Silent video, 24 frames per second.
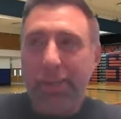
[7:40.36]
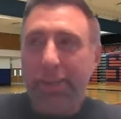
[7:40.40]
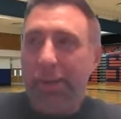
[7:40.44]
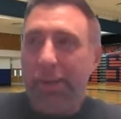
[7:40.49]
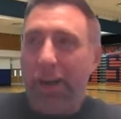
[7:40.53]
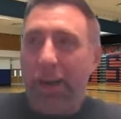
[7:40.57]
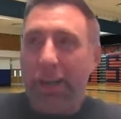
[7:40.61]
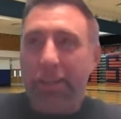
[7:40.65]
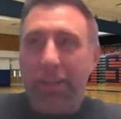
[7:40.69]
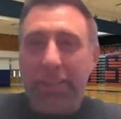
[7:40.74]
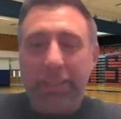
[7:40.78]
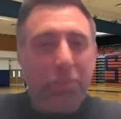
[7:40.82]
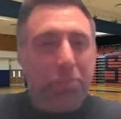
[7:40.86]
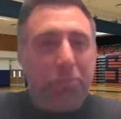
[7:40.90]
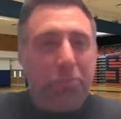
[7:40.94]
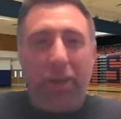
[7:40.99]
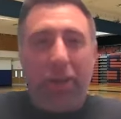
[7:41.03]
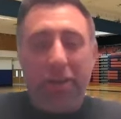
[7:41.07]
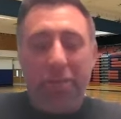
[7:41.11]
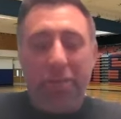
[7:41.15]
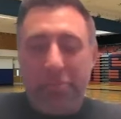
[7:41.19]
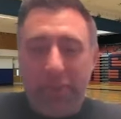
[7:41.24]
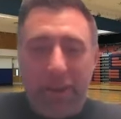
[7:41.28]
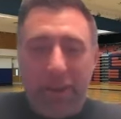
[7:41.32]
I like to
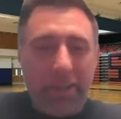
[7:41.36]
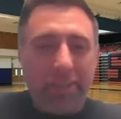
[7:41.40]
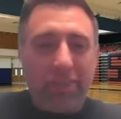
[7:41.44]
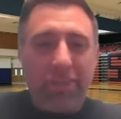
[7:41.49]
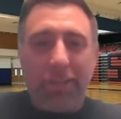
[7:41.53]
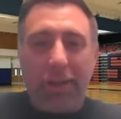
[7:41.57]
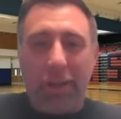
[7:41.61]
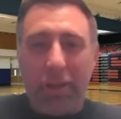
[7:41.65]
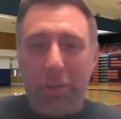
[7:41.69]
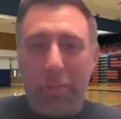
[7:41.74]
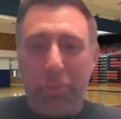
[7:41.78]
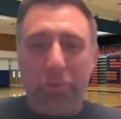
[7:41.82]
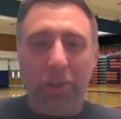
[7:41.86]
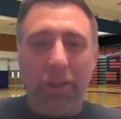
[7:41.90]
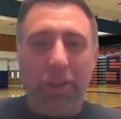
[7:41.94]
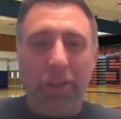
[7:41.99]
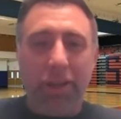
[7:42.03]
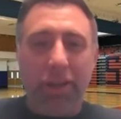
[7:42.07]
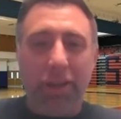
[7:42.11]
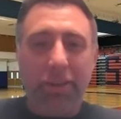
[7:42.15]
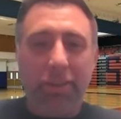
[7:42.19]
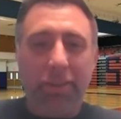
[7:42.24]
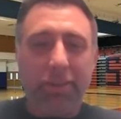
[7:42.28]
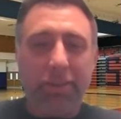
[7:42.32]
play a fast style
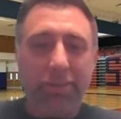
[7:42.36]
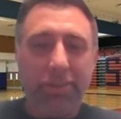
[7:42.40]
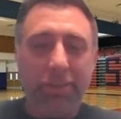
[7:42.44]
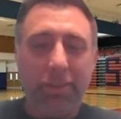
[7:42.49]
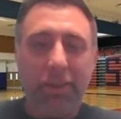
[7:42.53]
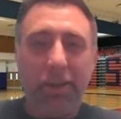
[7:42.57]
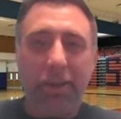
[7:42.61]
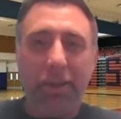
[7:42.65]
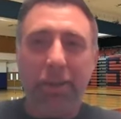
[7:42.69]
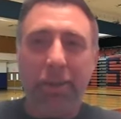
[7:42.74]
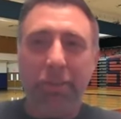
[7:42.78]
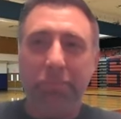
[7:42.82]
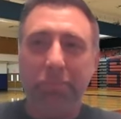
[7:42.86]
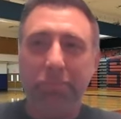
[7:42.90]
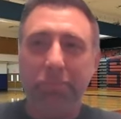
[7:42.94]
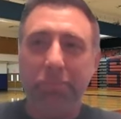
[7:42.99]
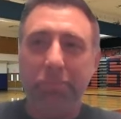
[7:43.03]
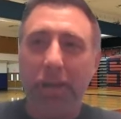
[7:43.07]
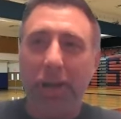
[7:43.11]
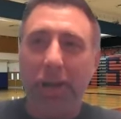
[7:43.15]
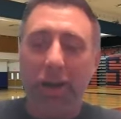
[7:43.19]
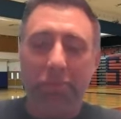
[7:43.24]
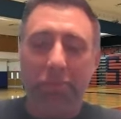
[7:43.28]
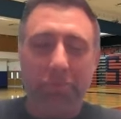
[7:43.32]
play,
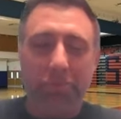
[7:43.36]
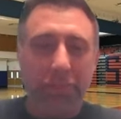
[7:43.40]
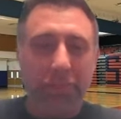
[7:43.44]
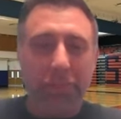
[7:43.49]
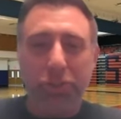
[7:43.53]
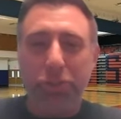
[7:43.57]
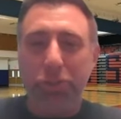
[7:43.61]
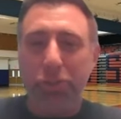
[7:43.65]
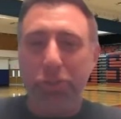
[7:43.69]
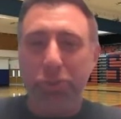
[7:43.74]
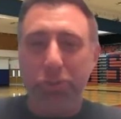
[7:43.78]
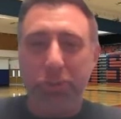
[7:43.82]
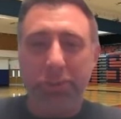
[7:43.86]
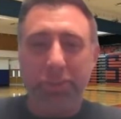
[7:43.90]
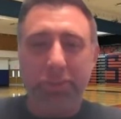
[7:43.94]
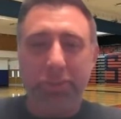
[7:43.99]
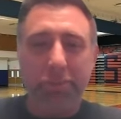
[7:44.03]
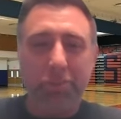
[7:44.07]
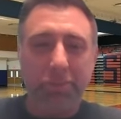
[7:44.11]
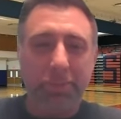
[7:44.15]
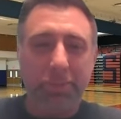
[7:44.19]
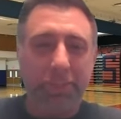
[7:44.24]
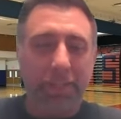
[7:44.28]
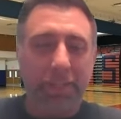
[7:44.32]
confident shooters,
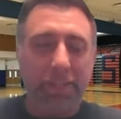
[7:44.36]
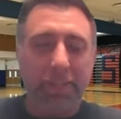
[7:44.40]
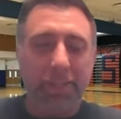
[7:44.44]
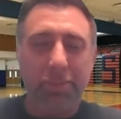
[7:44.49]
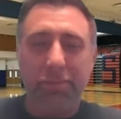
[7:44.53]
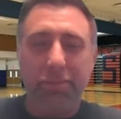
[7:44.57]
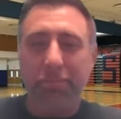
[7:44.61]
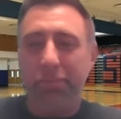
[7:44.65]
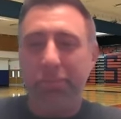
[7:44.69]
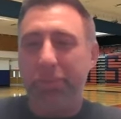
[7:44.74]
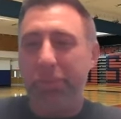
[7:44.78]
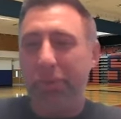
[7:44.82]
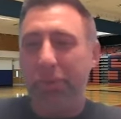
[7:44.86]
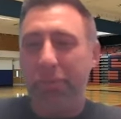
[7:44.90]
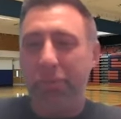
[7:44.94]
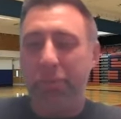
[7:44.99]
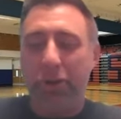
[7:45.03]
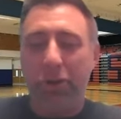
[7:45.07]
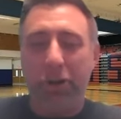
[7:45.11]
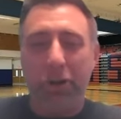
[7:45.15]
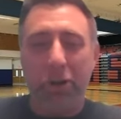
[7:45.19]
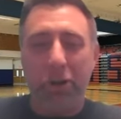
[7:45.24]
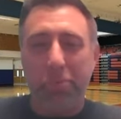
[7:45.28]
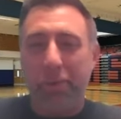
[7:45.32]
kids, you know, if
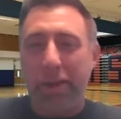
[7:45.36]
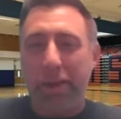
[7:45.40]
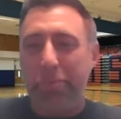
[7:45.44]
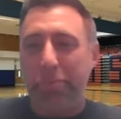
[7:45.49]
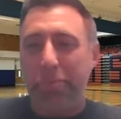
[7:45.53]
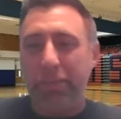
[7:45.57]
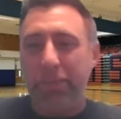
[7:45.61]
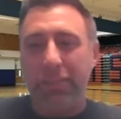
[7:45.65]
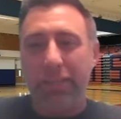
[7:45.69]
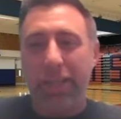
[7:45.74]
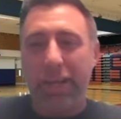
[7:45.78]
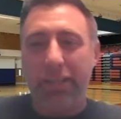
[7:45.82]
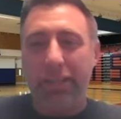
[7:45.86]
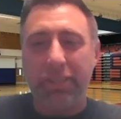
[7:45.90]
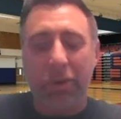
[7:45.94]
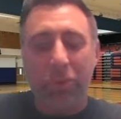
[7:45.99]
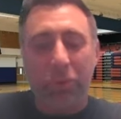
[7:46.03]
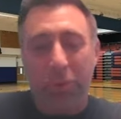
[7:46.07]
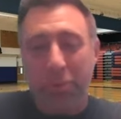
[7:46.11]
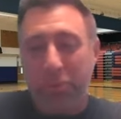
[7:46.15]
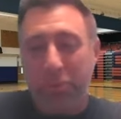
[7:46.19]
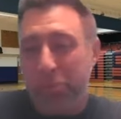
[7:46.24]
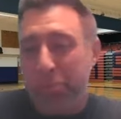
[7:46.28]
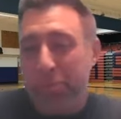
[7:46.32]
they're going to make mistakes, I
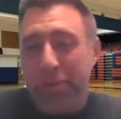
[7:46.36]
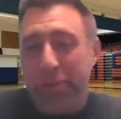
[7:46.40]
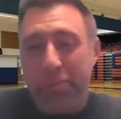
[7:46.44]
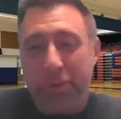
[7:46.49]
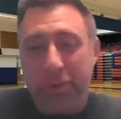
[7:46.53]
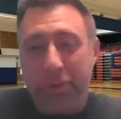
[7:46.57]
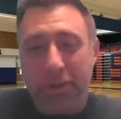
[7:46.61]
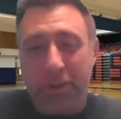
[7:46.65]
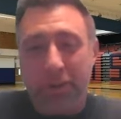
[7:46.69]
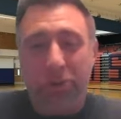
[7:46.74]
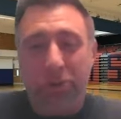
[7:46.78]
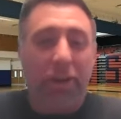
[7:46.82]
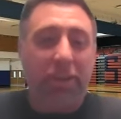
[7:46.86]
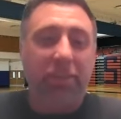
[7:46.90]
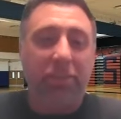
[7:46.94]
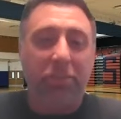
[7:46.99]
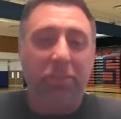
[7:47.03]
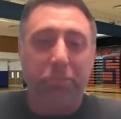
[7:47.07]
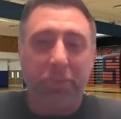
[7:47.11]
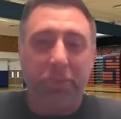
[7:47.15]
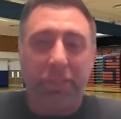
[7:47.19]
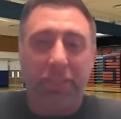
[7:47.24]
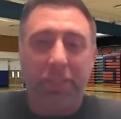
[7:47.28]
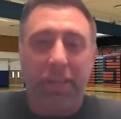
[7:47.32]
want them to be
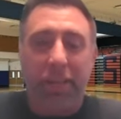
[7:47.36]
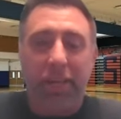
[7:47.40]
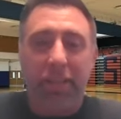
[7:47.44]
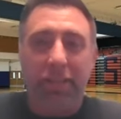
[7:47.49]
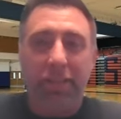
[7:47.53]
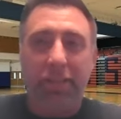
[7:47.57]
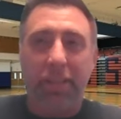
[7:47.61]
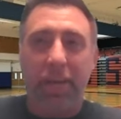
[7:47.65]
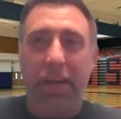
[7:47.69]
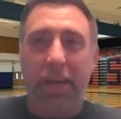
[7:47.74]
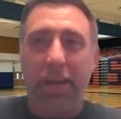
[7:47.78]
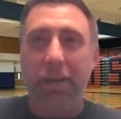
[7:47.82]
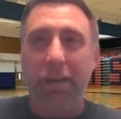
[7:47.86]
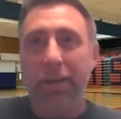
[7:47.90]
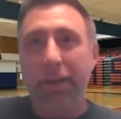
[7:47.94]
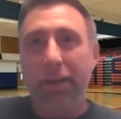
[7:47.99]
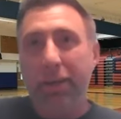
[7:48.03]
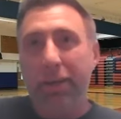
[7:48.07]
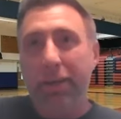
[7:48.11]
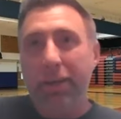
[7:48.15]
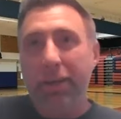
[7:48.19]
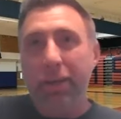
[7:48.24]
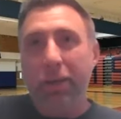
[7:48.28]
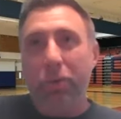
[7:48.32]
aggressive mistakes that
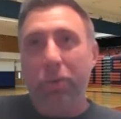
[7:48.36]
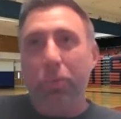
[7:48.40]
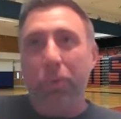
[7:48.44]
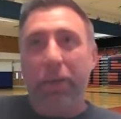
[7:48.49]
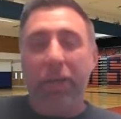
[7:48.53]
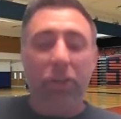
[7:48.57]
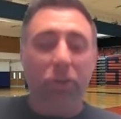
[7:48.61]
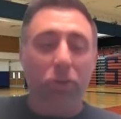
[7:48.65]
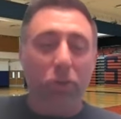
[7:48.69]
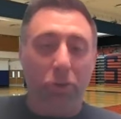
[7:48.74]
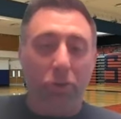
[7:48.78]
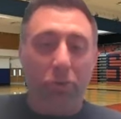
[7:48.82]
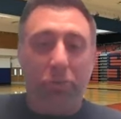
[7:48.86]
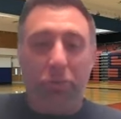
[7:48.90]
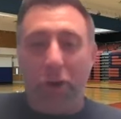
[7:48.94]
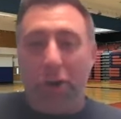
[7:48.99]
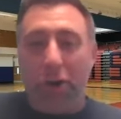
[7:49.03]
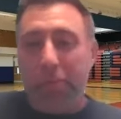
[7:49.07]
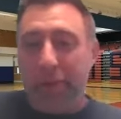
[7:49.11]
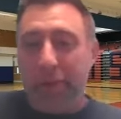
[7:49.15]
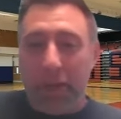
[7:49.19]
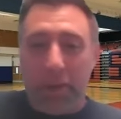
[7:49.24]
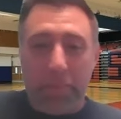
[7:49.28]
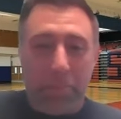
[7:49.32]
we can learn
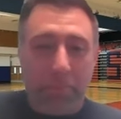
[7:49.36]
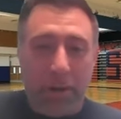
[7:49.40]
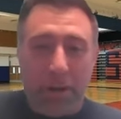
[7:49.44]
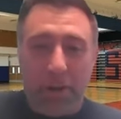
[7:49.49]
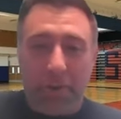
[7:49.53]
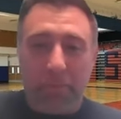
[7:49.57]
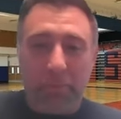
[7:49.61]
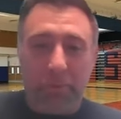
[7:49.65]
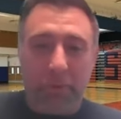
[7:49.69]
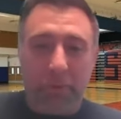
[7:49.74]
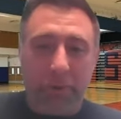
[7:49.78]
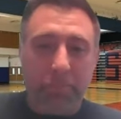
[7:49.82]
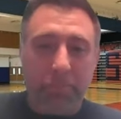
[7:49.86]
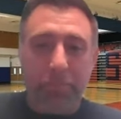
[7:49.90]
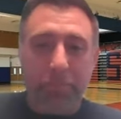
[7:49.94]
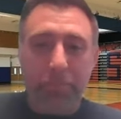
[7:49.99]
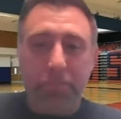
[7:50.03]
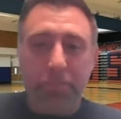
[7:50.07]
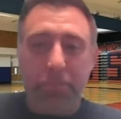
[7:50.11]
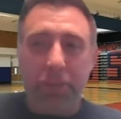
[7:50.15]
from and get better from.